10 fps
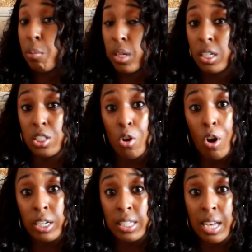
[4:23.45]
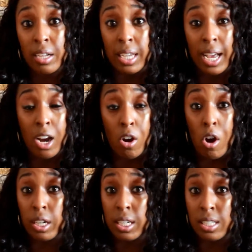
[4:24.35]
because Cardi's out and
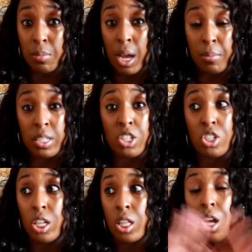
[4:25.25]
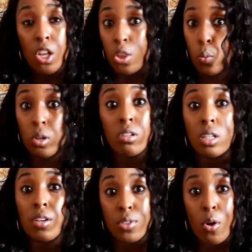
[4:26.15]
Cardi has some competition and the world
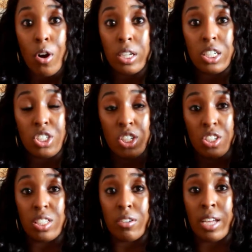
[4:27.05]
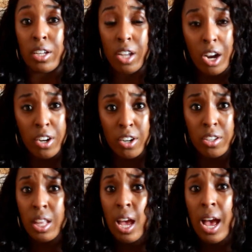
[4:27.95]
loves Cardi. She's just so down to earth.